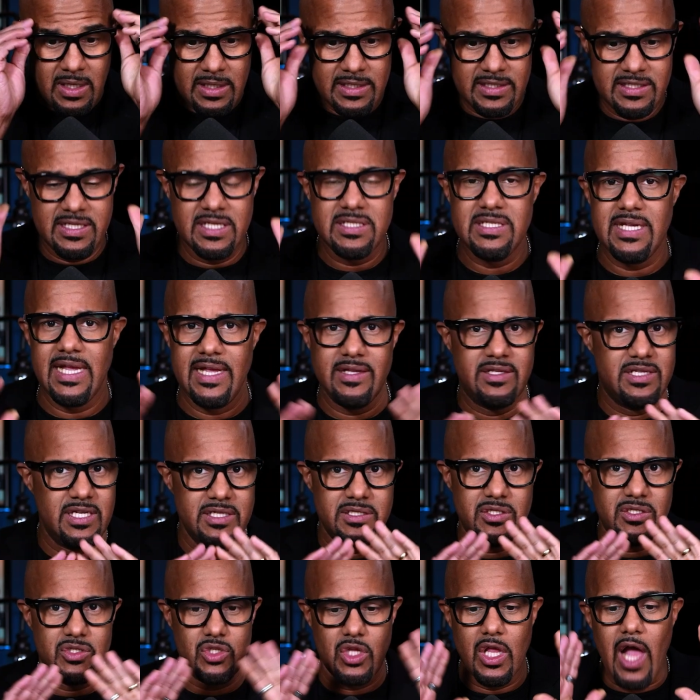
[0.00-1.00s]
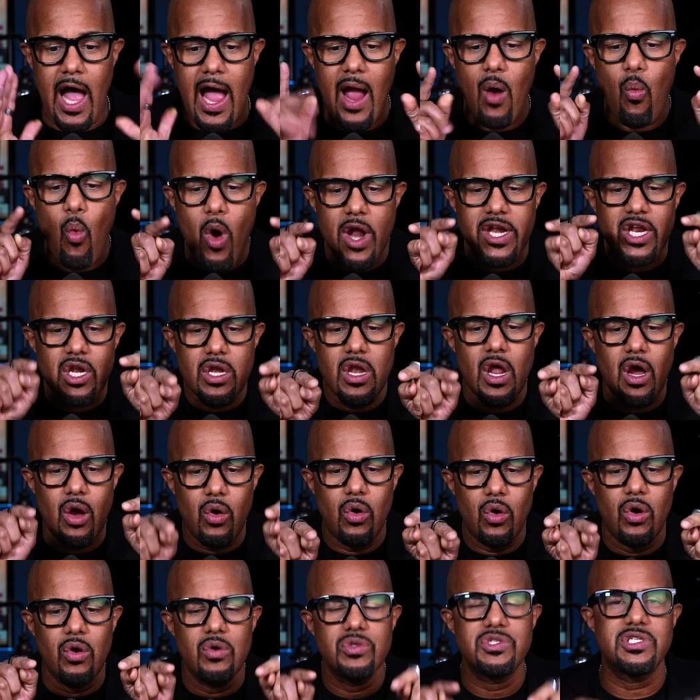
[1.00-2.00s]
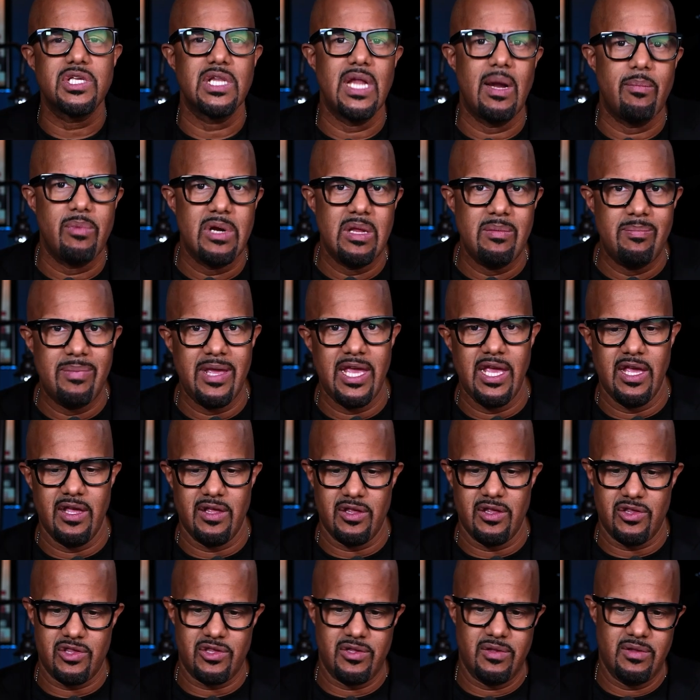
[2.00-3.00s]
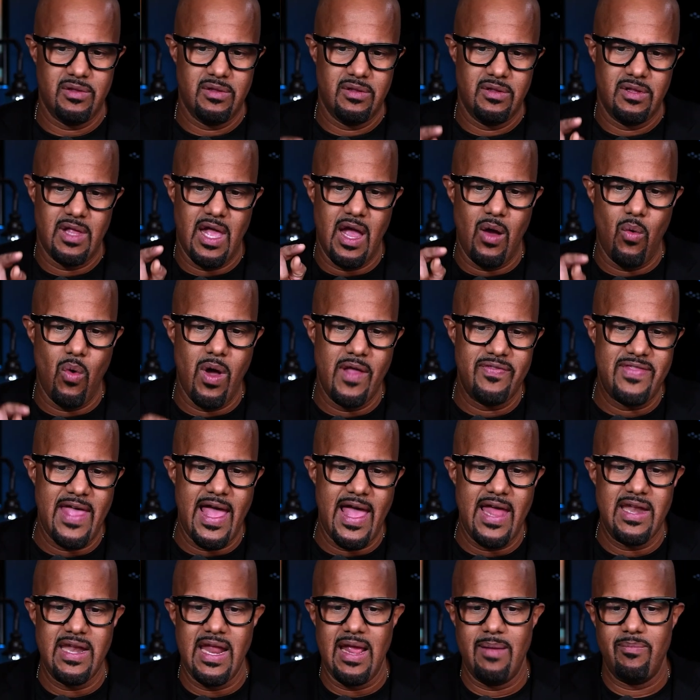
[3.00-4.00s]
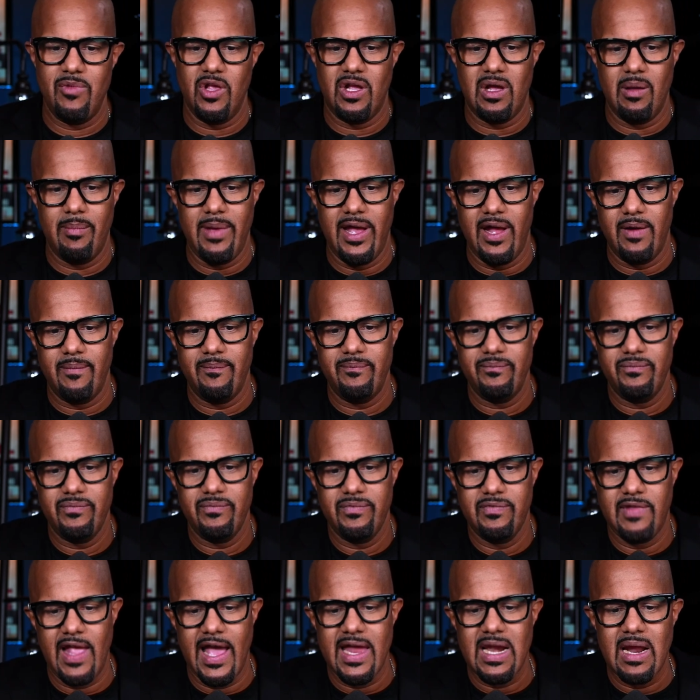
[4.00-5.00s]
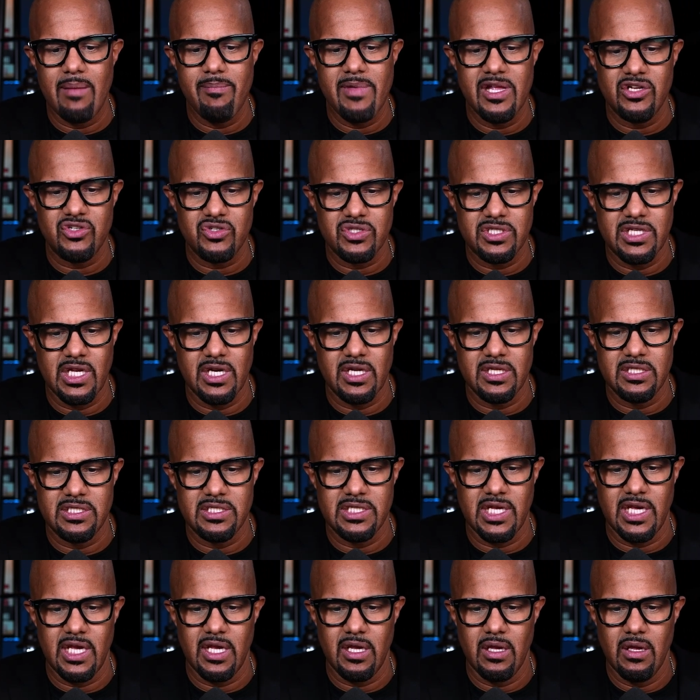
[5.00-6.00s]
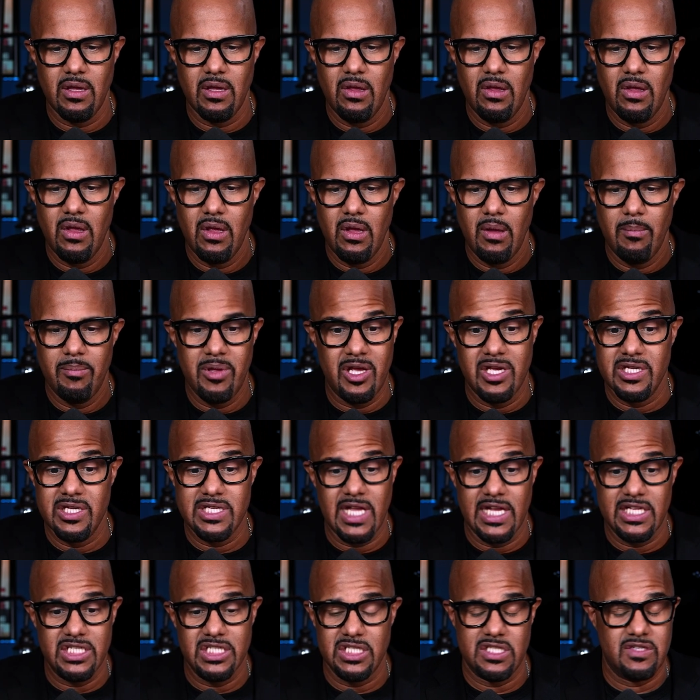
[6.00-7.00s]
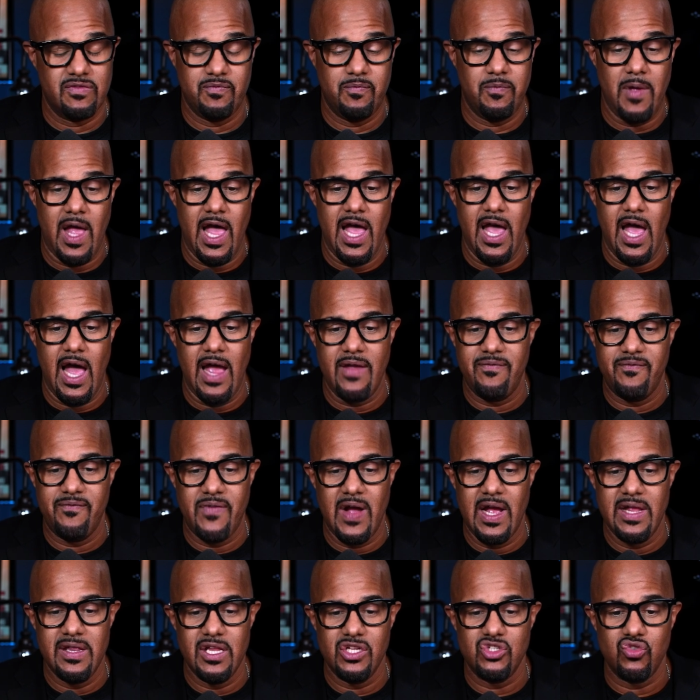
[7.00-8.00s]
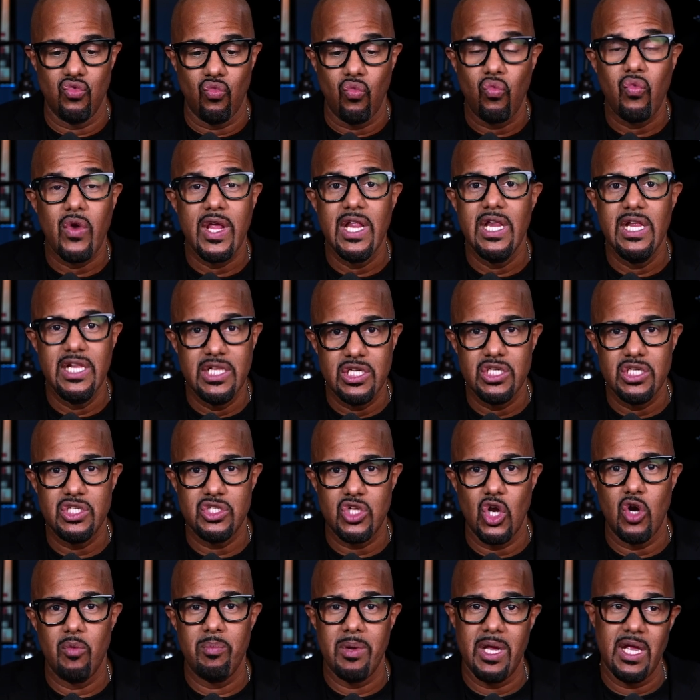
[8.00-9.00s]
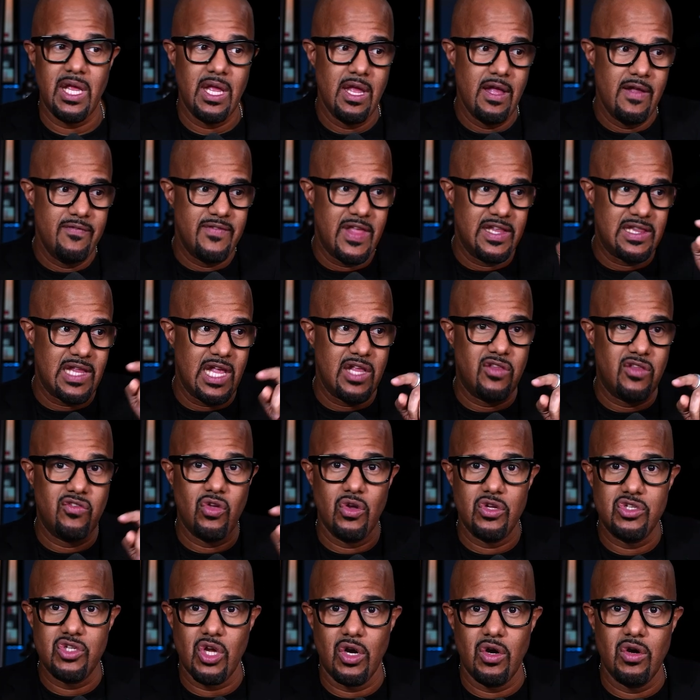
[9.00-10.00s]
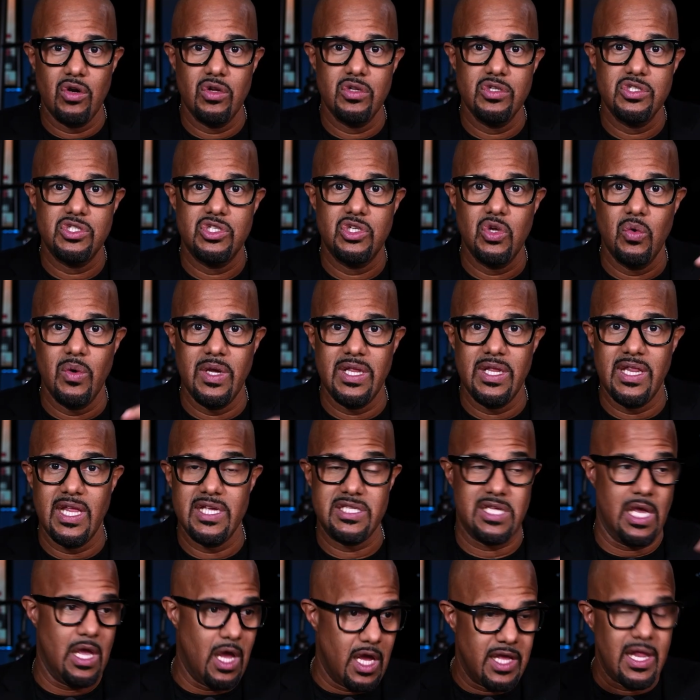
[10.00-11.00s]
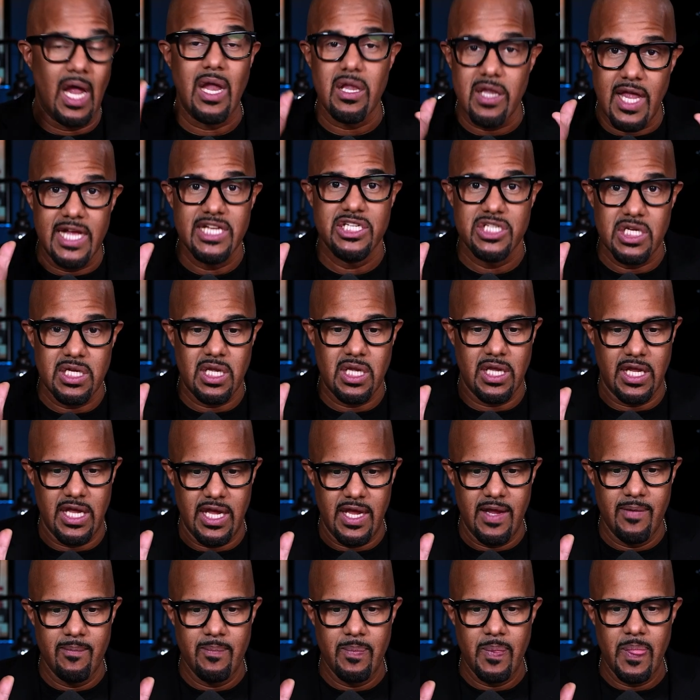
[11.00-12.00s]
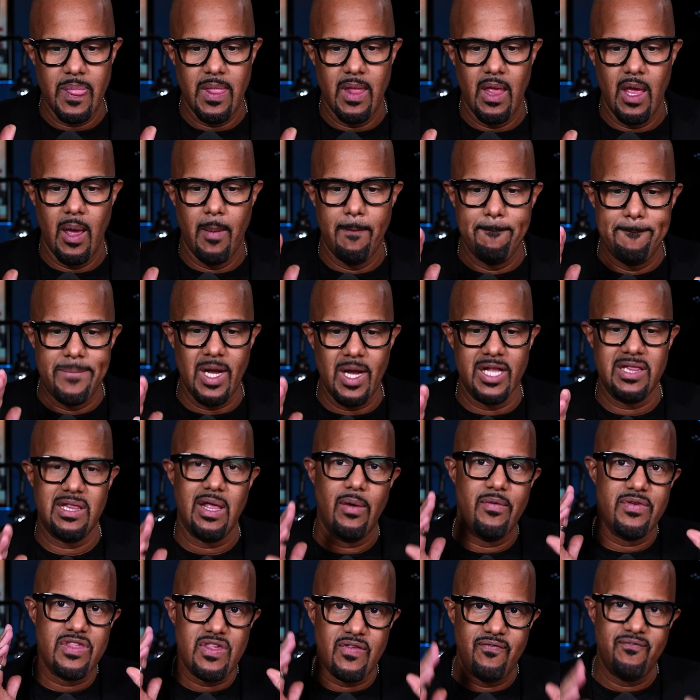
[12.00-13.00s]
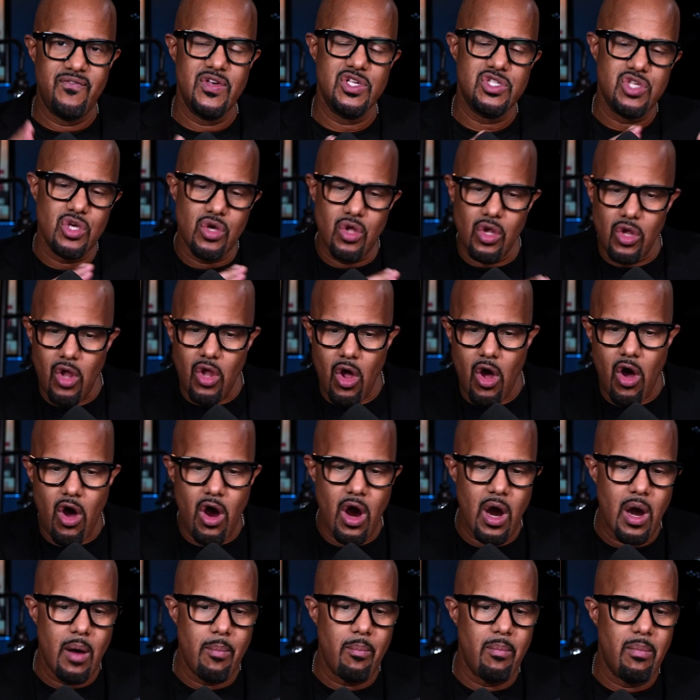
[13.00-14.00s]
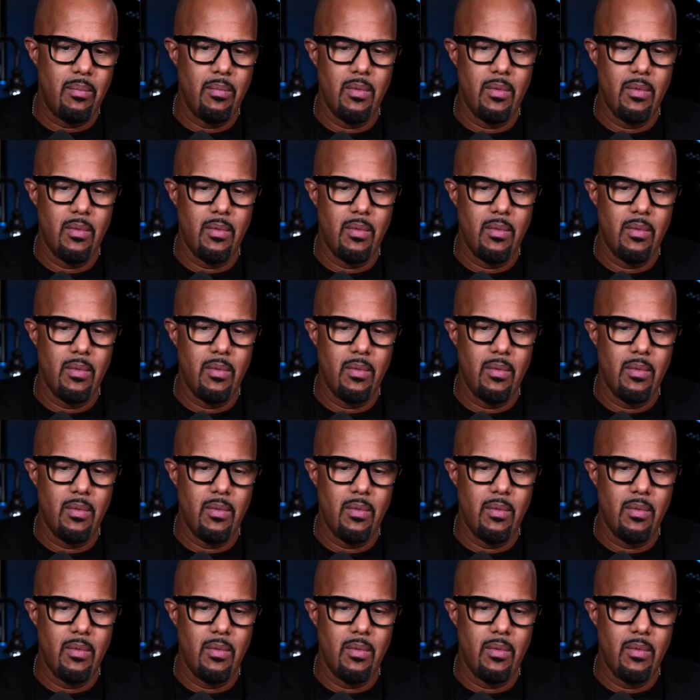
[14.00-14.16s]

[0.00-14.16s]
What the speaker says: This I want to know who Celebrity B is. I want that name to come out. That I'm interested in seeing. Because I find this really disturbing that they took turns doing this, allegedly, but there was physical harm